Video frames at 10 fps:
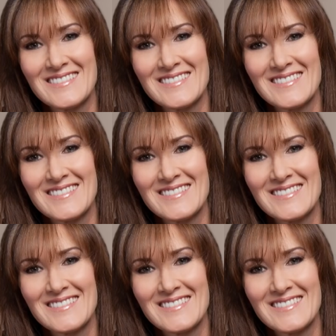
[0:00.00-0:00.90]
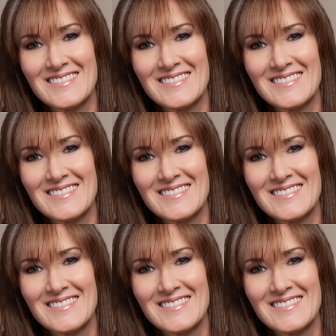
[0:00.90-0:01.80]

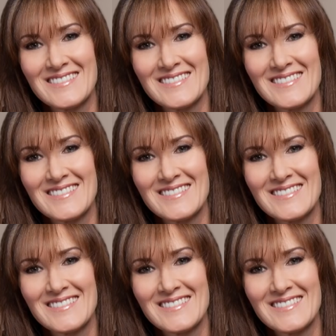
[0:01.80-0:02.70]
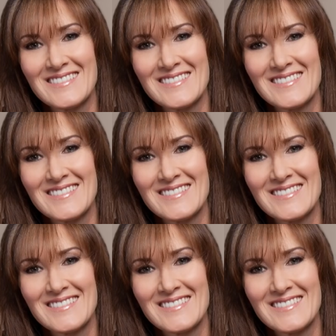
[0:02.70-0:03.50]
This is a still picture; no speech is visible.